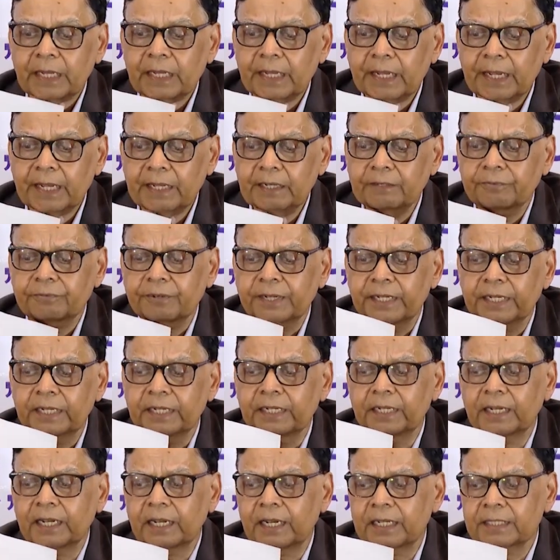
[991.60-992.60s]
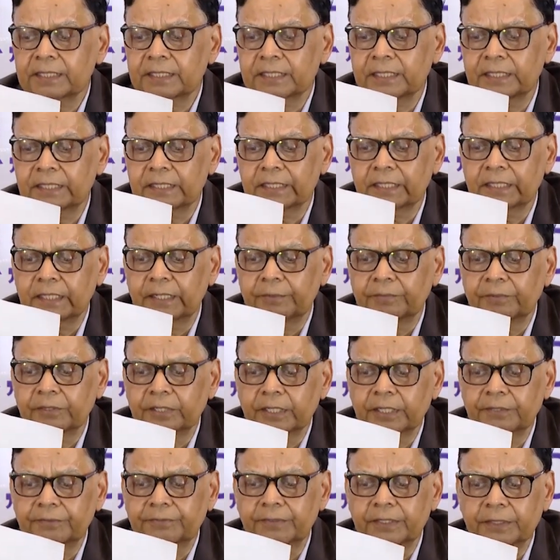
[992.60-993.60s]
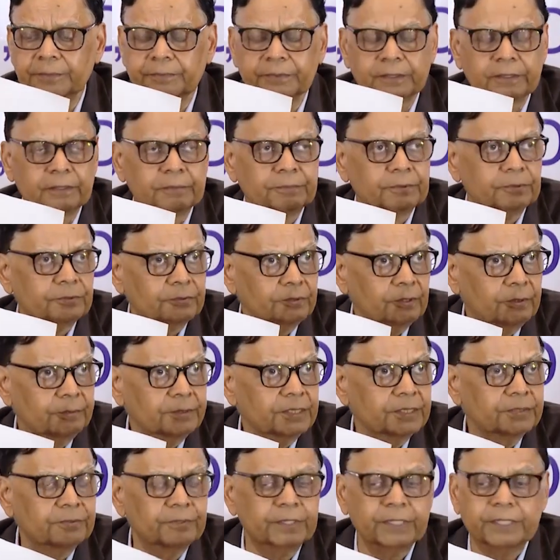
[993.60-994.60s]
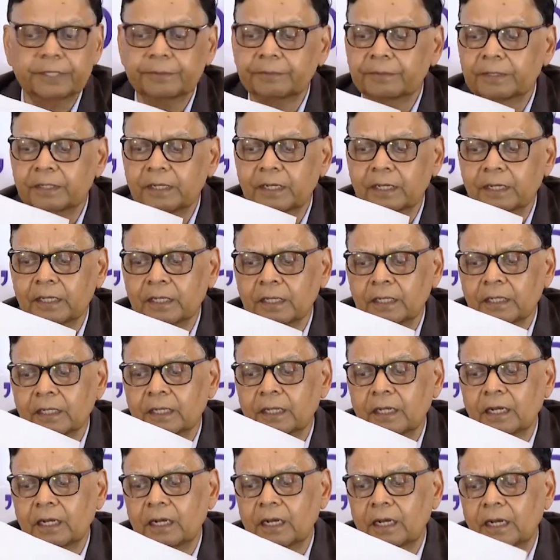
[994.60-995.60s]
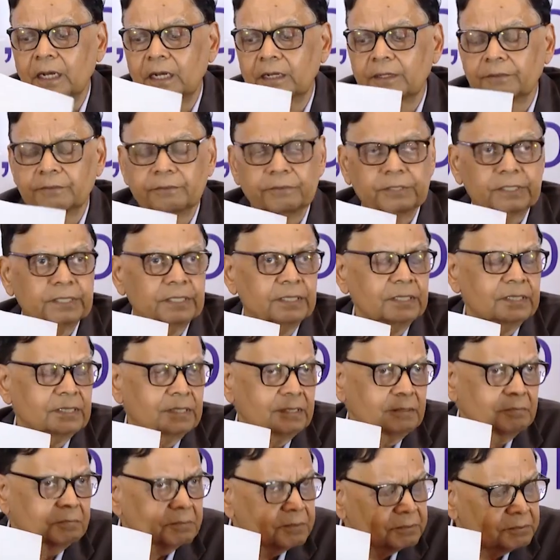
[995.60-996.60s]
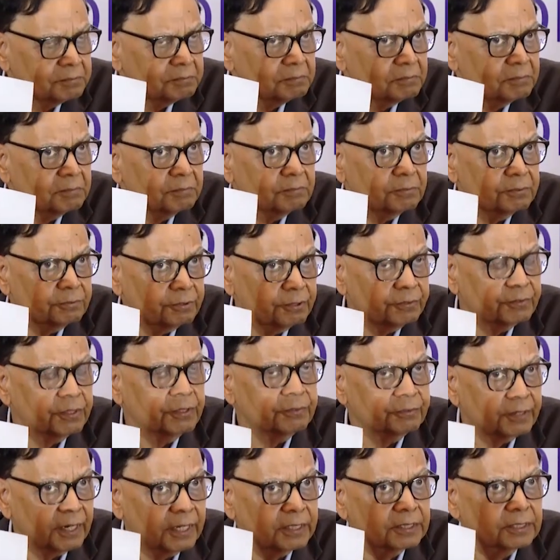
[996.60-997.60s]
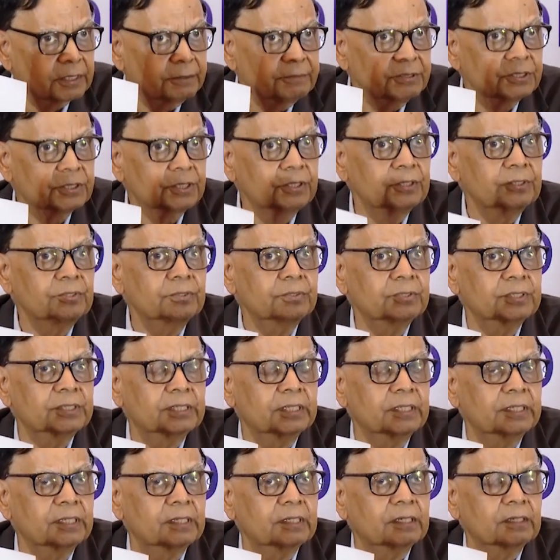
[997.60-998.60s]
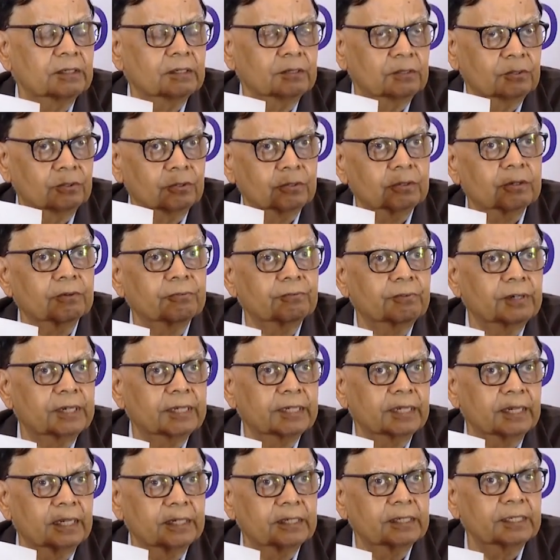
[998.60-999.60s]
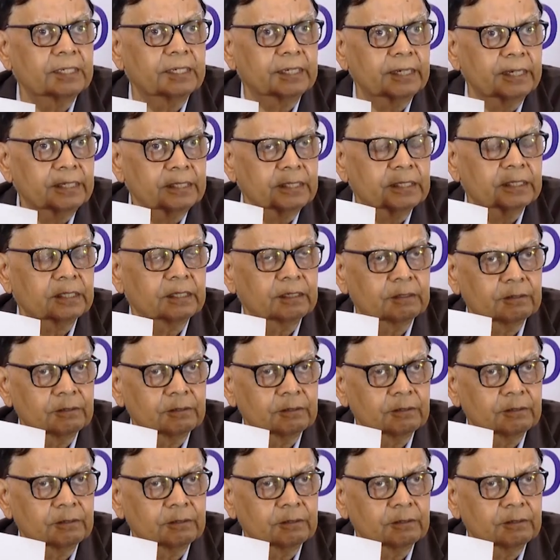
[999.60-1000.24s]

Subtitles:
And finally, last is a demographic performance variable, which is 15th Finance Commission used the total fertility rate,